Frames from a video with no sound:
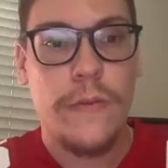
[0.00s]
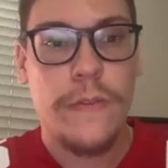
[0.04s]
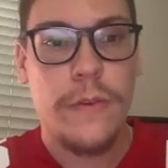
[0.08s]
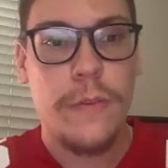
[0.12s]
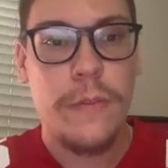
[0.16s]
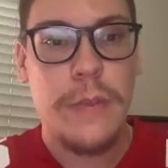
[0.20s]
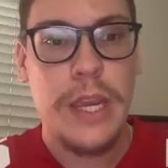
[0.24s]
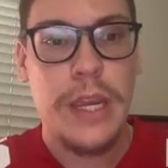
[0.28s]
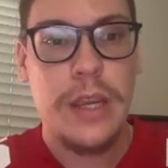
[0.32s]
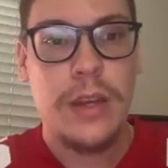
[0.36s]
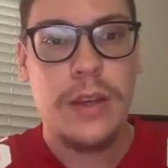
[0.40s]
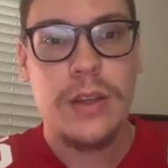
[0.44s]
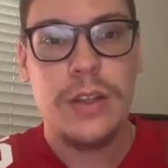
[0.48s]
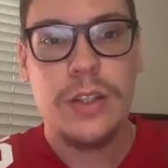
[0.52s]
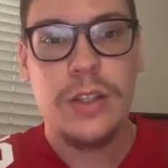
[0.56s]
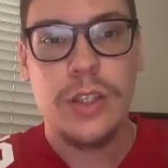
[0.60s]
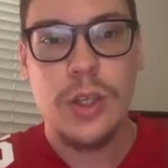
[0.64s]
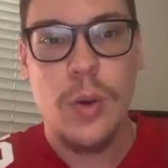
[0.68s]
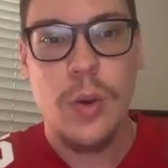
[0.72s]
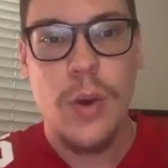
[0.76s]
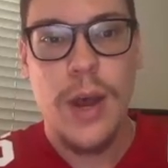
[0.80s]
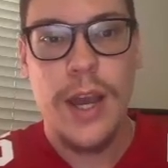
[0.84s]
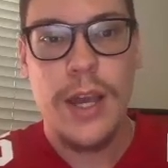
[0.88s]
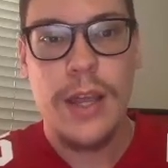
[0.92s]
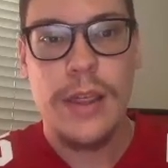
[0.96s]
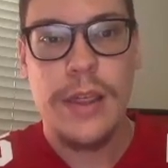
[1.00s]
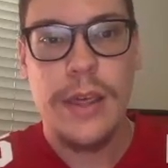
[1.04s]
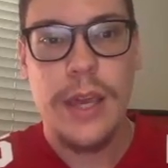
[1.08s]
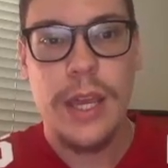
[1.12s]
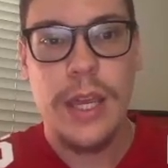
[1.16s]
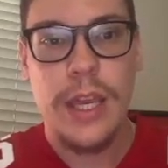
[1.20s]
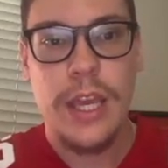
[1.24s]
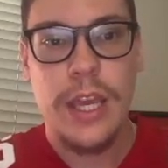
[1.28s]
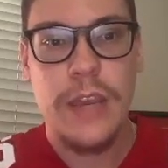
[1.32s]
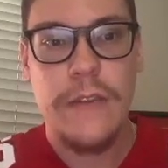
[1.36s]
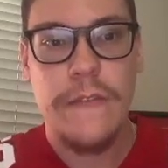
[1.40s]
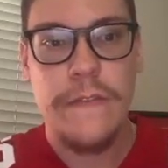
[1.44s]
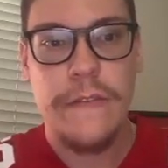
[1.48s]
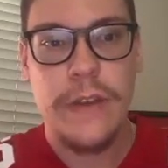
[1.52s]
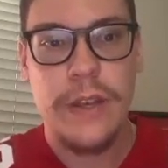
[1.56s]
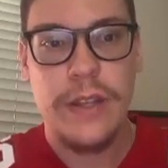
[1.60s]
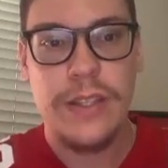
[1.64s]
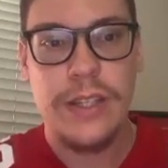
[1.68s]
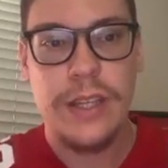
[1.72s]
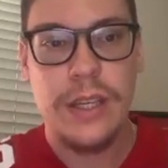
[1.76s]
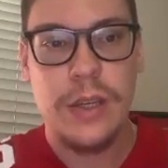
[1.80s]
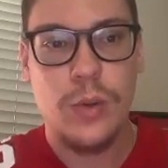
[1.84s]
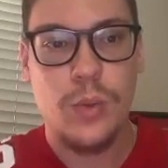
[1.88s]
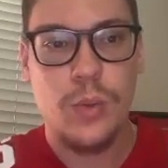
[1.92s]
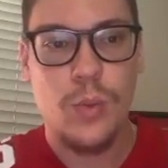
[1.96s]
me. So I think he fits
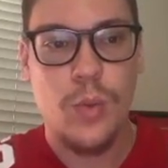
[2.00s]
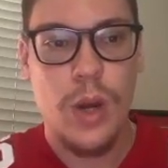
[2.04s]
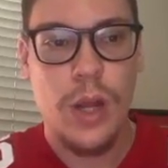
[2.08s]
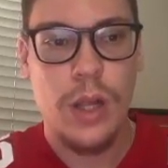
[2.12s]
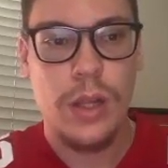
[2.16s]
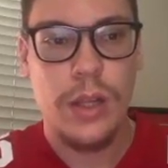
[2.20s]
in well